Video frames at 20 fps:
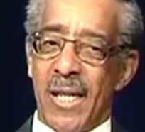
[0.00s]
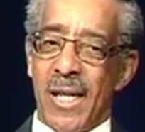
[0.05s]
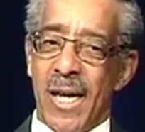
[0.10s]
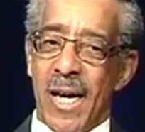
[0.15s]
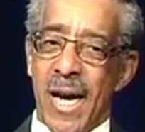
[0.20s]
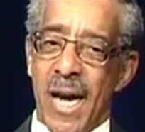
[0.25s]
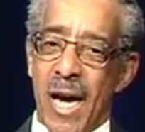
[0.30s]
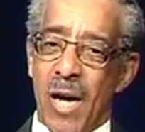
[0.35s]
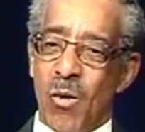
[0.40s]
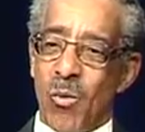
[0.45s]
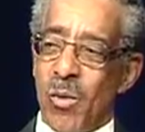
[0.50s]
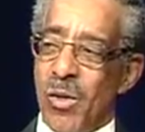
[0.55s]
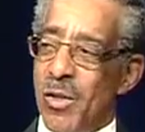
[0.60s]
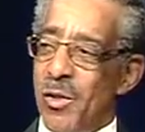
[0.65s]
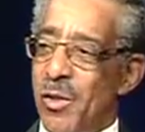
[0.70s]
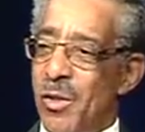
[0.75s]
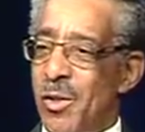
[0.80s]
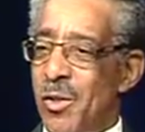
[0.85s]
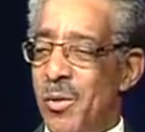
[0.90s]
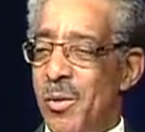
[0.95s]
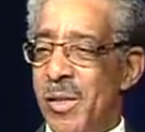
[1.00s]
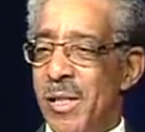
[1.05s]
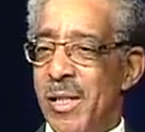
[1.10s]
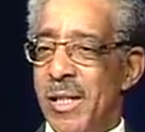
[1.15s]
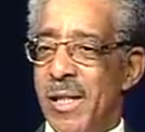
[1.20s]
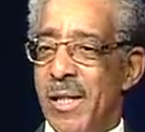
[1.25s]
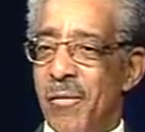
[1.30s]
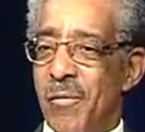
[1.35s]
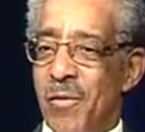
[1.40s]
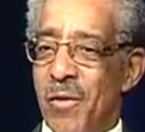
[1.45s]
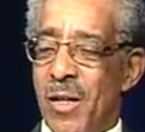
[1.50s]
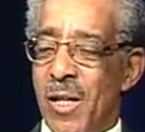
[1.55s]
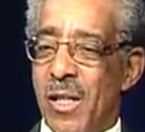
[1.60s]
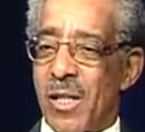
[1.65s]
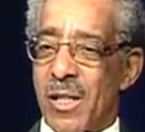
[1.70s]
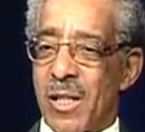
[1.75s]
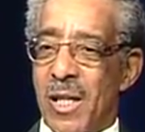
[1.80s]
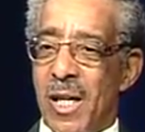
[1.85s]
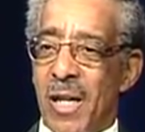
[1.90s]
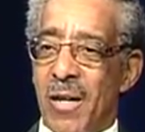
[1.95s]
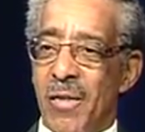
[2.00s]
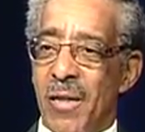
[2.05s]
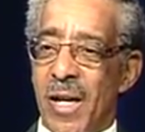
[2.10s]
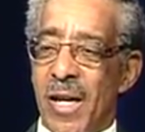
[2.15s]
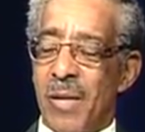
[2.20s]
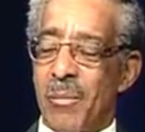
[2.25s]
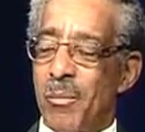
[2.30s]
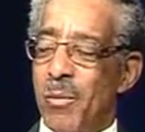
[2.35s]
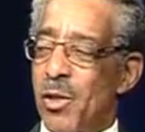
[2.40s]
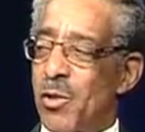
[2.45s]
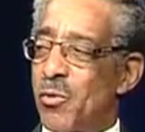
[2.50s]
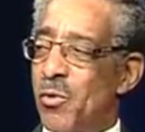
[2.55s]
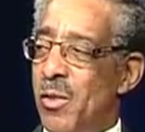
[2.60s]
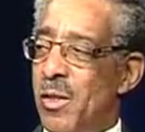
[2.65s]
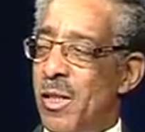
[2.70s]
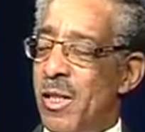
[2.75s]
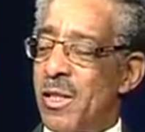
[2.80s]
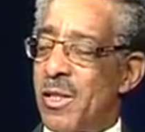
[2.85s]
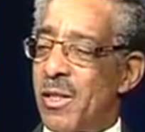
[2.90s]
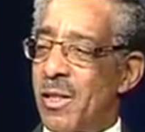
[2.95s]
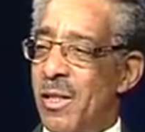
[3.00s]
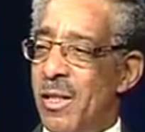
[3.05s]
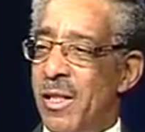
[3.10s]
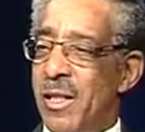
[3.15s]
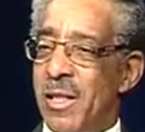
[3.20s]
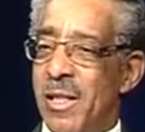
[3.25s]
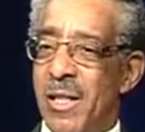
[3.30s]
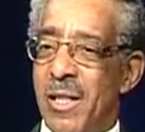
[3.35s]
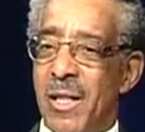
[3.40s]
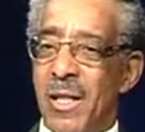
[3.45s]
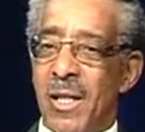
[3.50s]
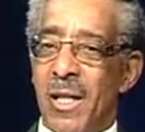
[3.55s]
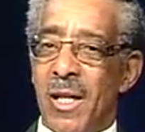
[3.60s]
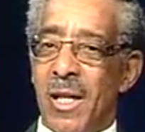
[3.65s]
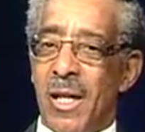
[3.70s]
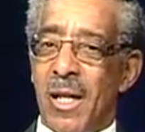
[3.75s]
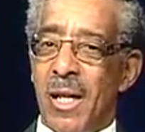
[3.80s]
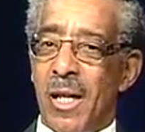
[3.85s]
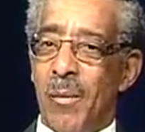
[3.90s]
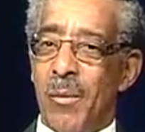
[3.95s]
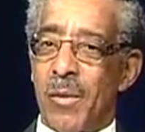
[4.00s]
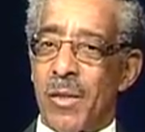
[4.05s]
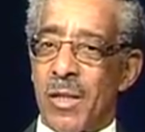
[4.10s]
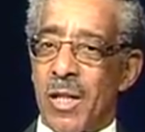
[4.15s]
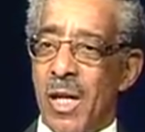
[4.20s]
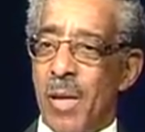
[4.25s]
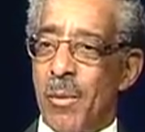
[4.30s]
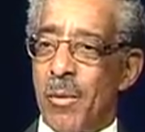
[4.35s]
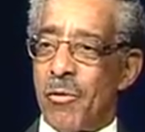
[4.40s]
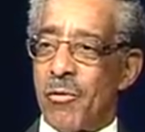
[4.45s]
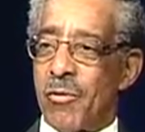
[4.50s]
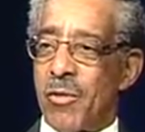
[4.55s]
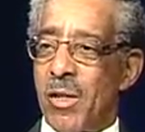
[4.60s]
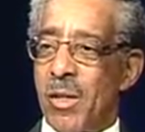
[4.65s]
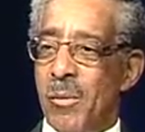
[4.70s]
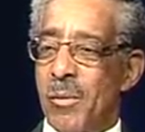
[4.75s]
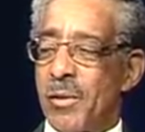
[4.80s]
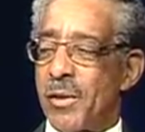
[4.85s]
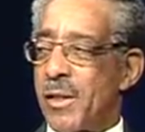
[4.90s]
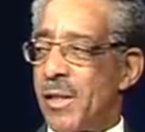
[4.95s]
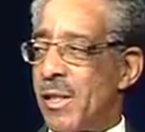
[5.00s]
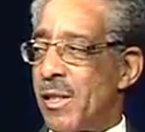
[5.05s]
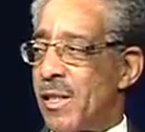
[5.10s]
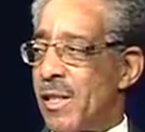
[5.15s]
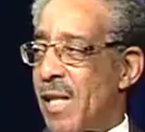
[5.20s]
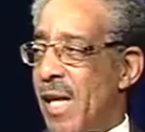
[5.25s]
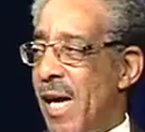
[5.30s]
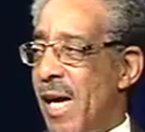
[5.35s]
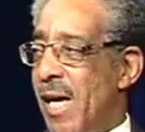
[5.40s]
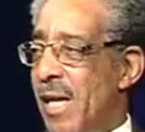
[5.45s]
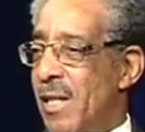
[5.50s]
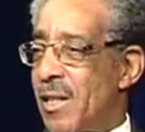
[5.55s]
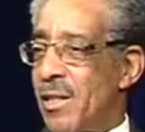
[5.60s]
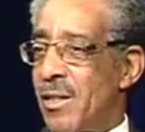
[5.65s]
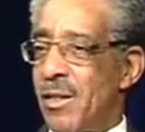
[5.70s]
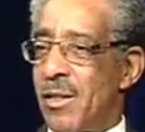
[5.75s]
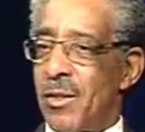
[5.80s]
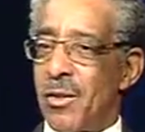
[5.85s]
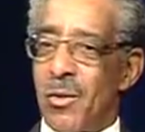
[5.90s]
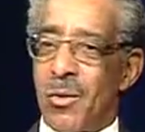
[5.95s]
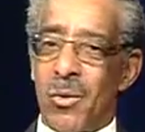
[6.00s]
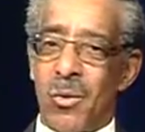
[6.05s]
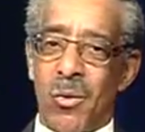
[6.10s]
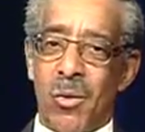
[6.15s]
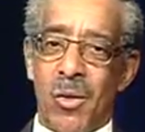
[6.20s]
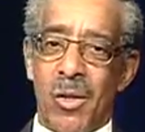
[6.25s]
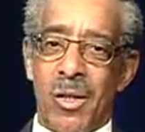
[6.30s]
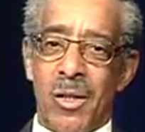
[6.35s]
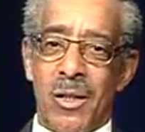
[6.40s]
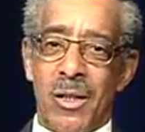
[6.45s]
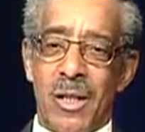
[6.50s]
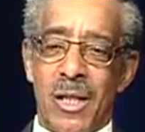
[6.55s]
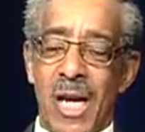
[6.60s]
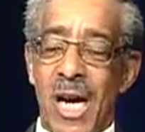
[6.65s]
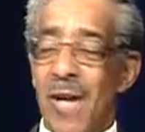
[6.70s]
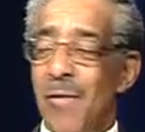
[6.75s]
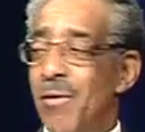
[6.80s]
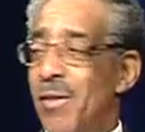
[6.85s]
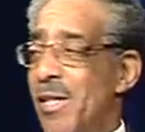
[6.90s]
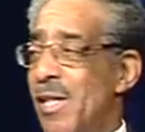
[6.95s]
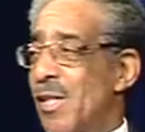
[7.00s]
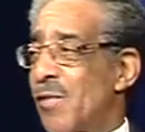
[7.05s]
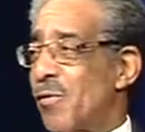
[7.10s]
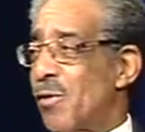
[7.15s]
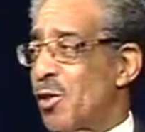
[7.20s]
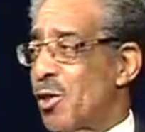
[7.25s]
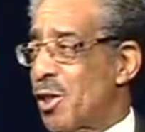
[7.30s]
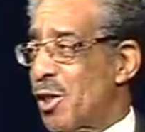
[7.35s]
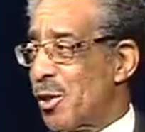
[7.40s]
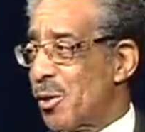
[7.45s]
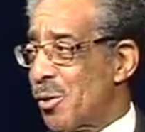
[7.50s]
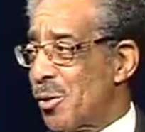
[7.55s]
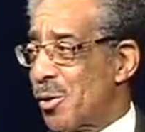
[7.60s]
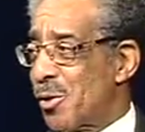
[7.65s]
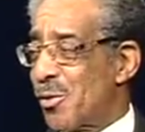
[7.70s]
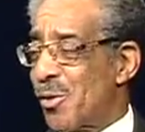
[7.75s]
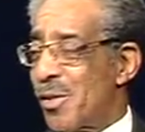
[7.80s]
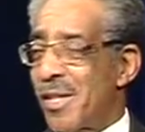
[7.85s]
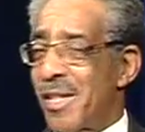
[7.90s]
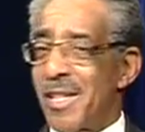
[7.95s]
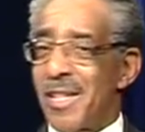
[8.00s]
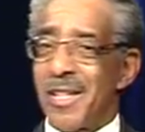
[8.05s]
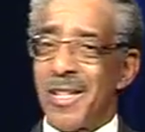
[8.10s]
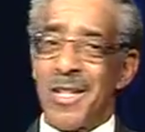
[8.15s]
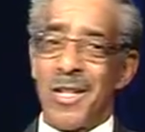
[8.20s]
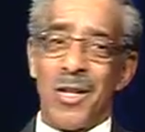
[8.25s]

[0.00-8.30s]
how we are doing and things like that, but traditionally it's coming from Citizen Action or the Advocates for Children,